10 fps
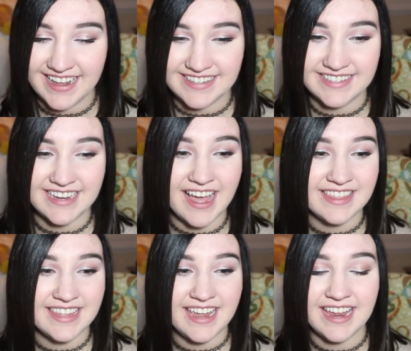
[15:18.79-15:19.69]
It's
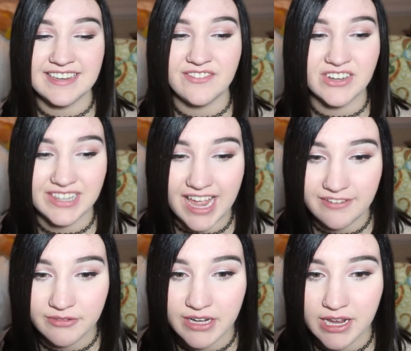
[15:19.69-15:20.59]
not the end of your
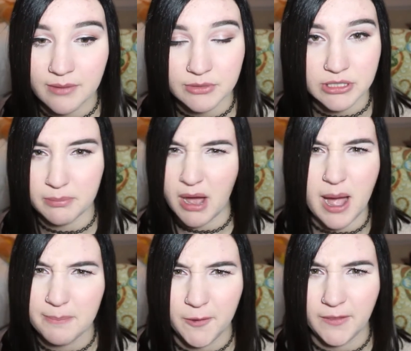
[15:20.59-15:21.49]
life when it comes to
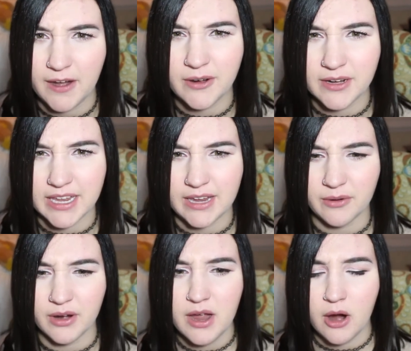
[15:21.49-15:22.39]
popularity
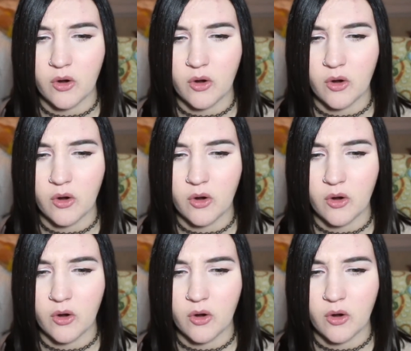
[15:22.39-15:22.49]
or